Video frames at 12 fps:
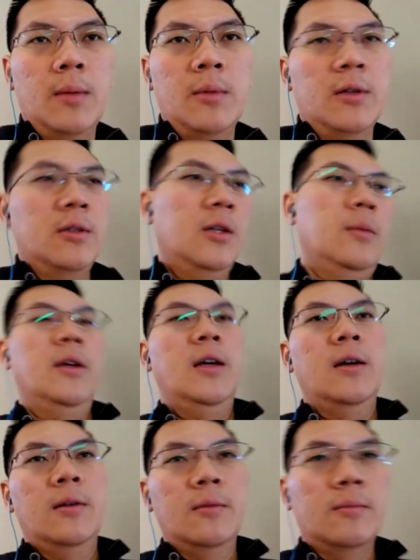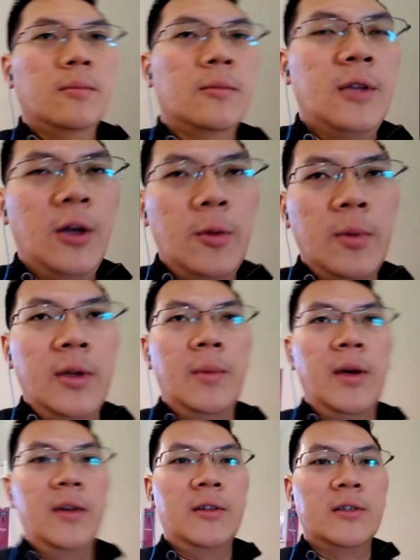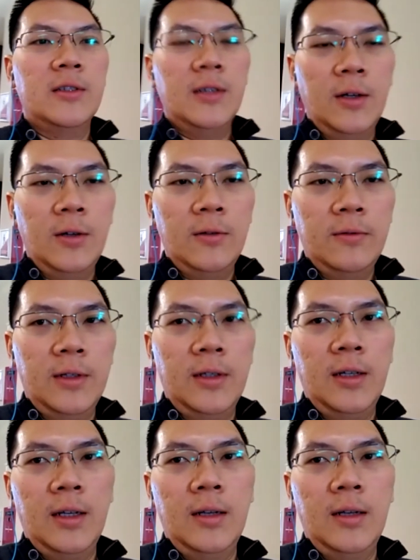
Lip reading: tell me about yourself, and then